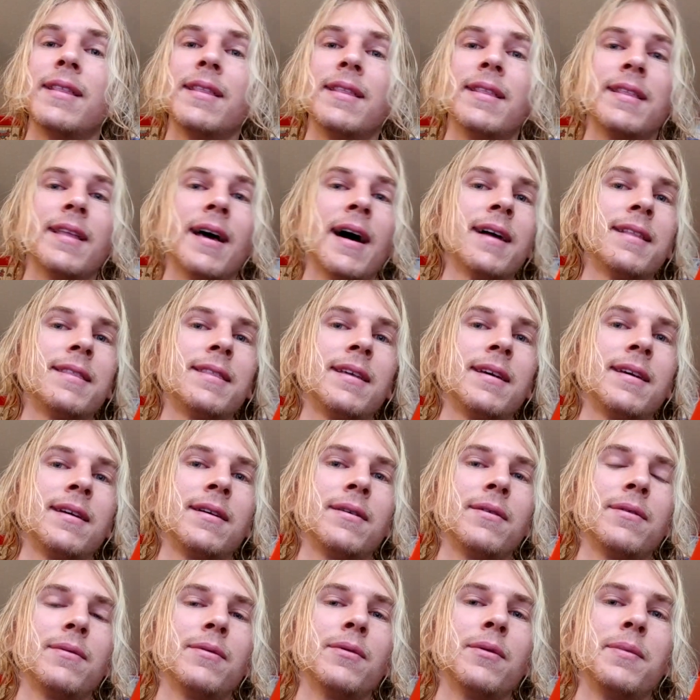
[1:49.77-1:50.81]
That
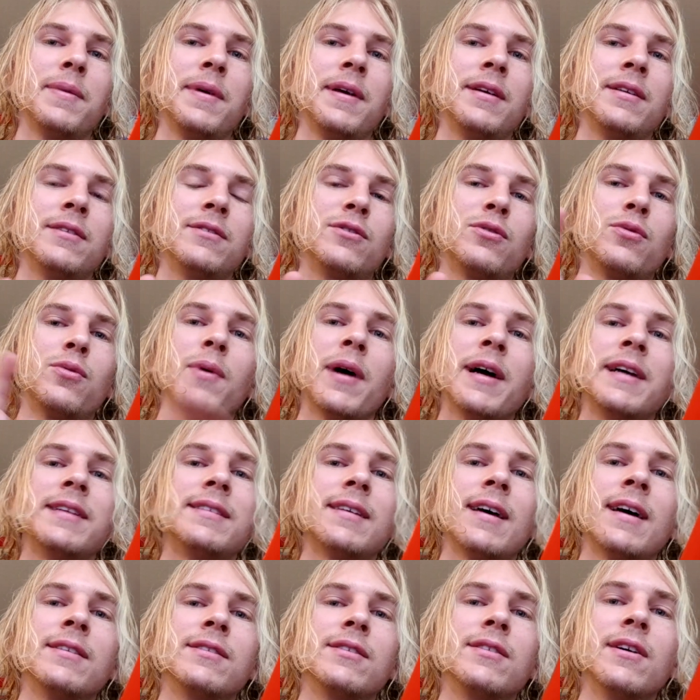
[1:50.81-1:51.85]
thing will be
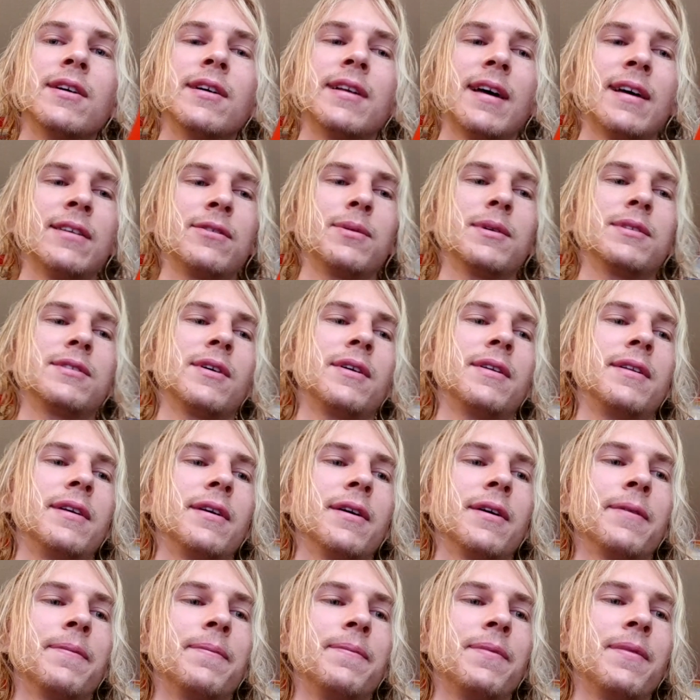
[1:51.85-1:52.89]
twice as good as what's on
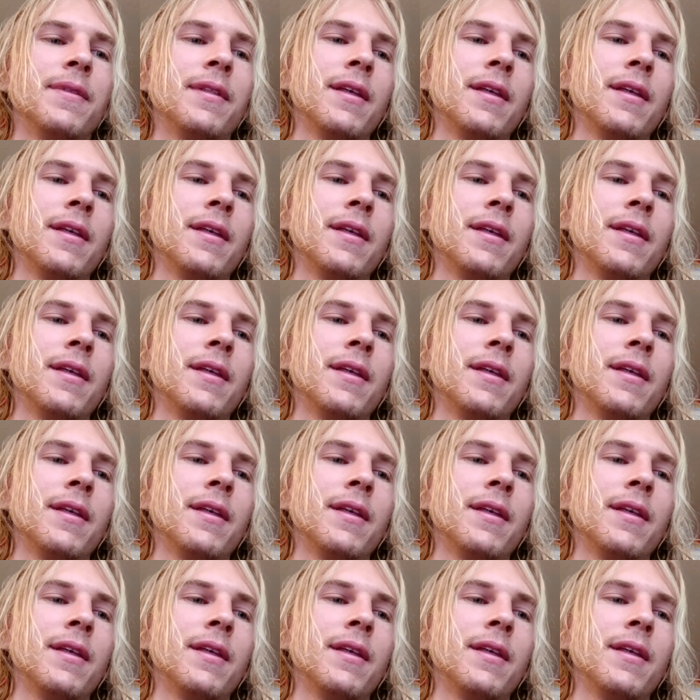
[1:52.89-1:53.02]
here.